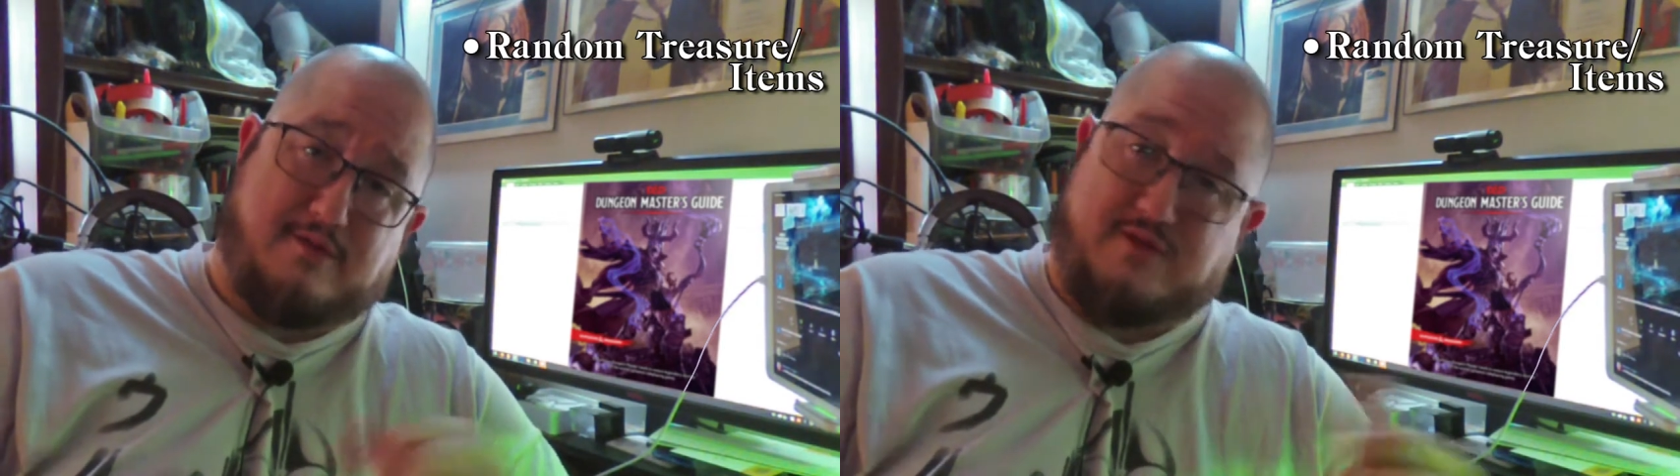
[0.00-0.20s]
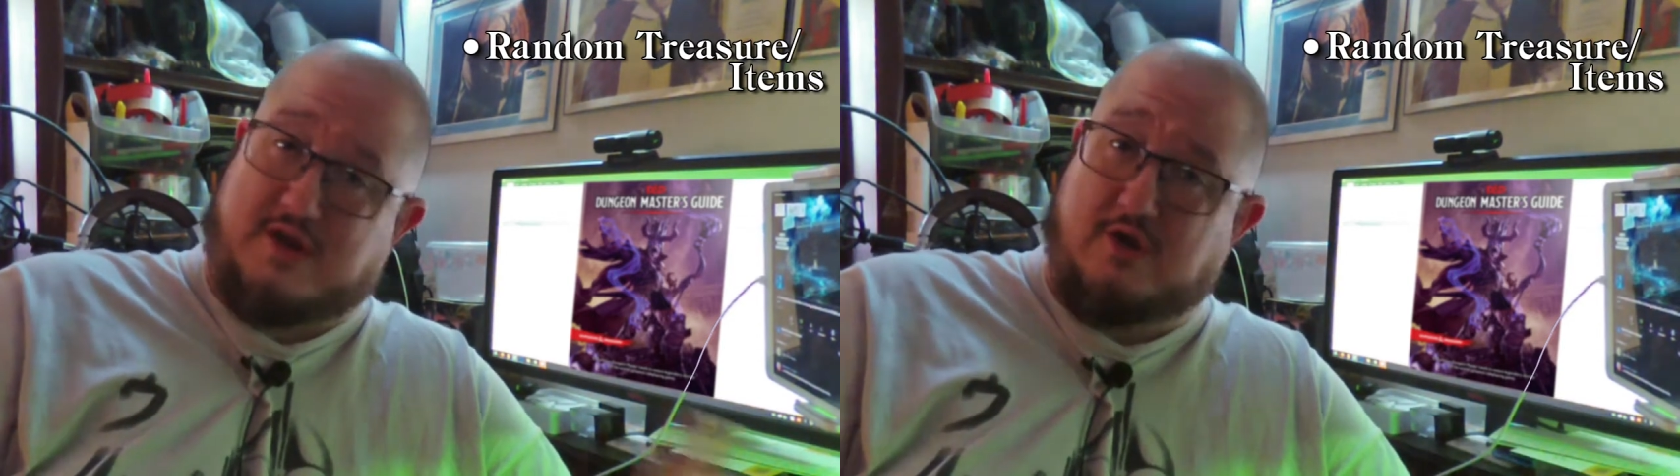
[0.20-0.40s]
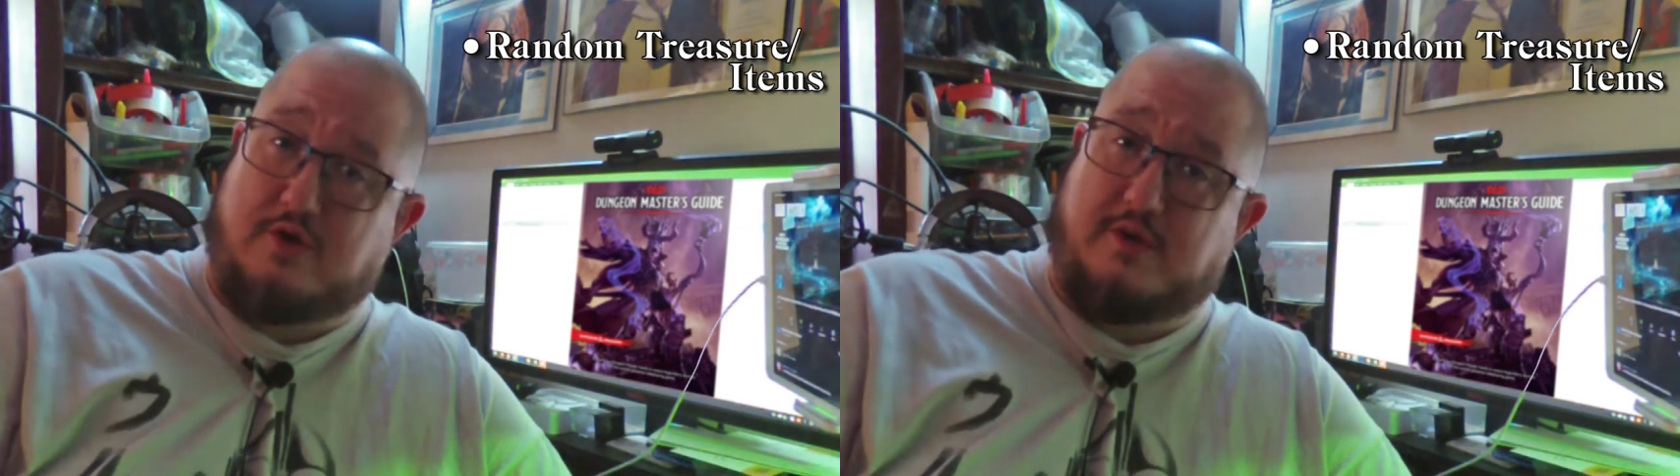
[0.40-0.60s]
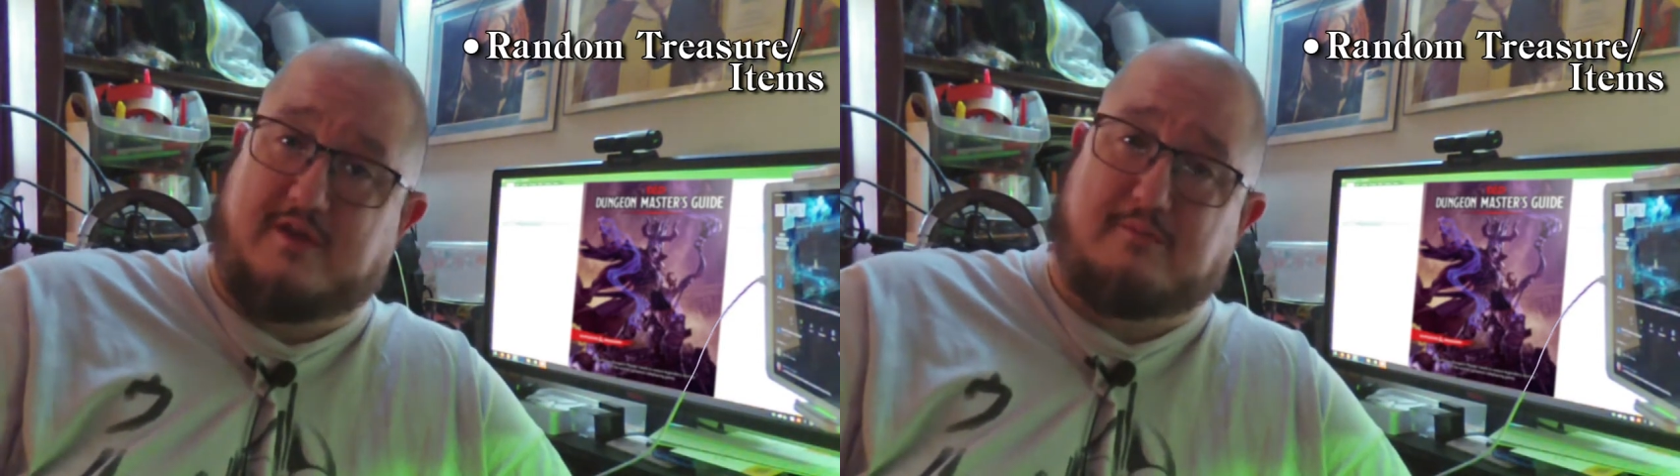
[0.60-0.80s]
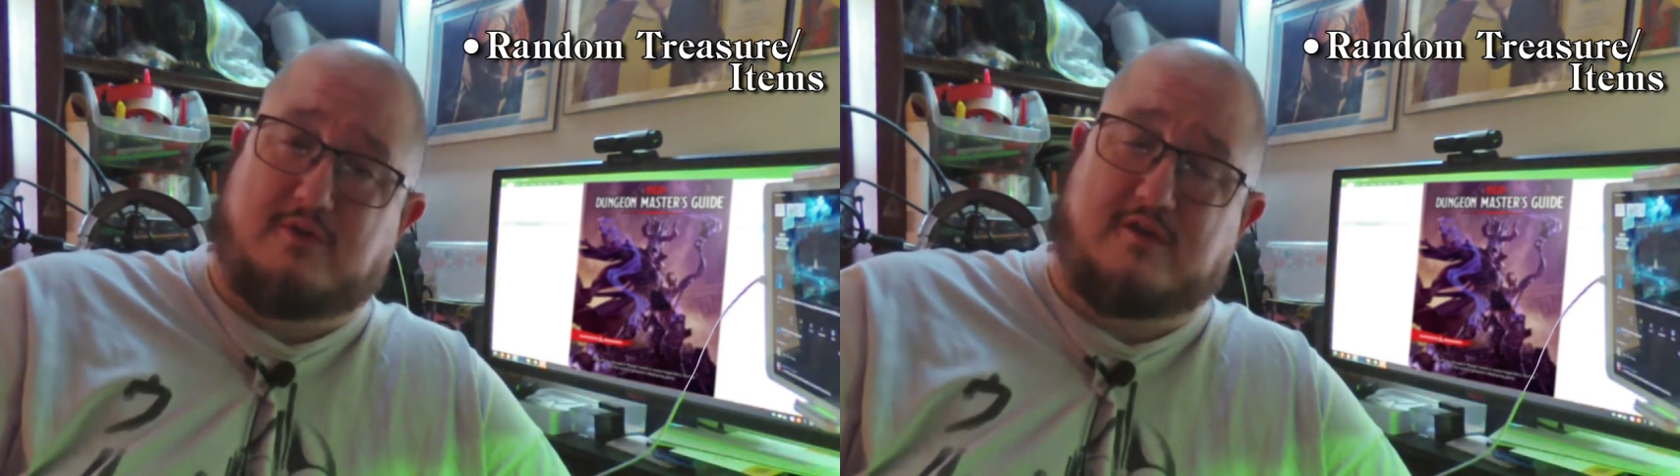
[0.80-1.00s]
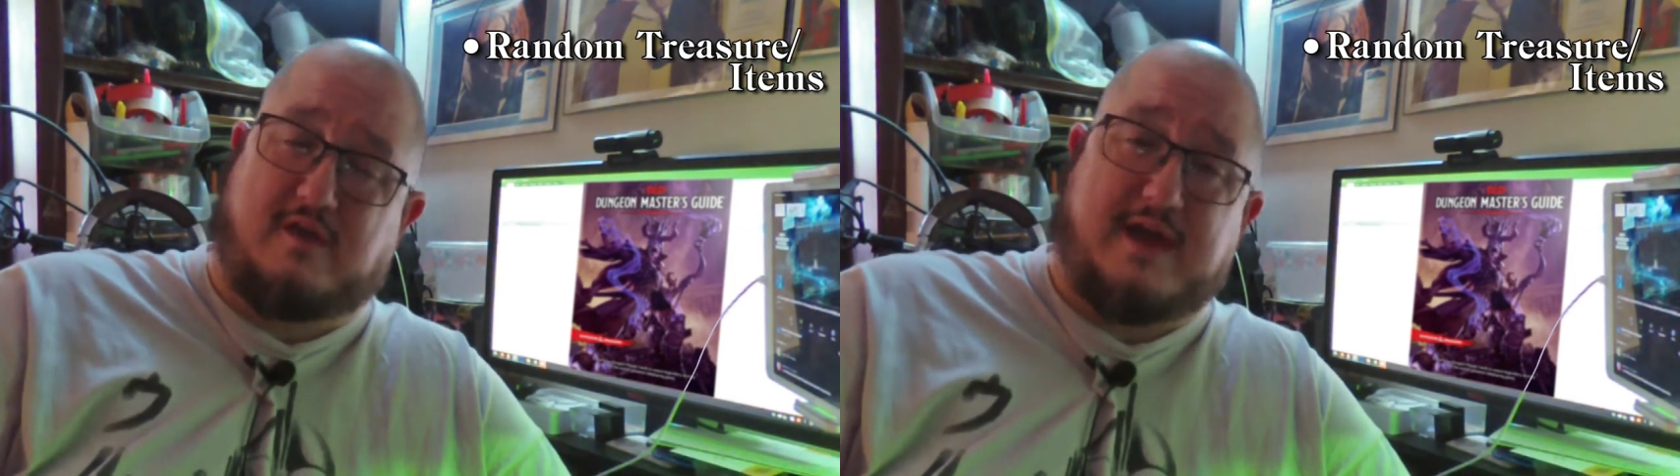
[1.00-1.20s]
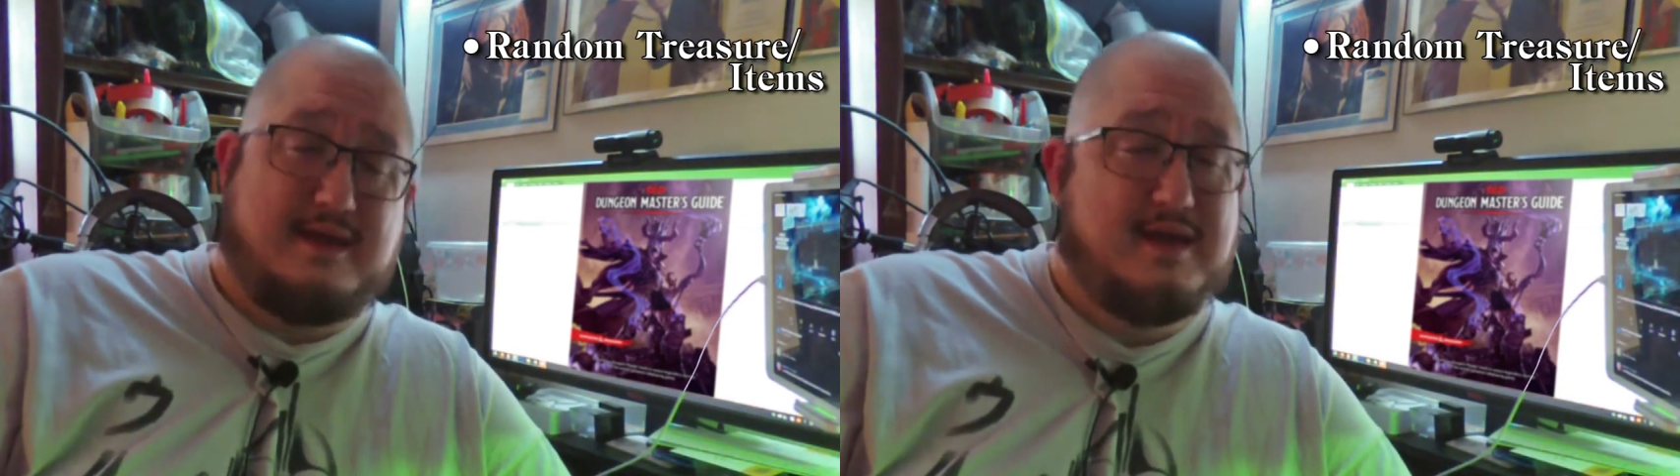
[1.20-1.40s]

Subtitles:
If you don't know what something looks like,